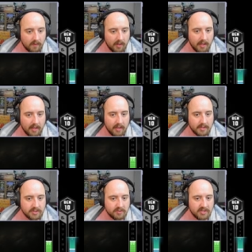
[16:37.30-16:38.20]
Uh,
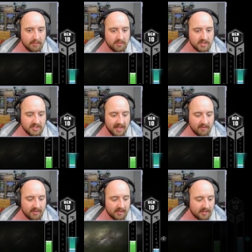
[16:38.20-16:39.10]
so Deimos
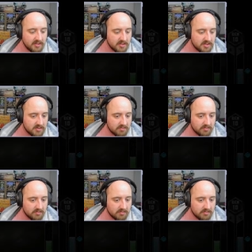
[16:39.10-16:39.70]
down it is.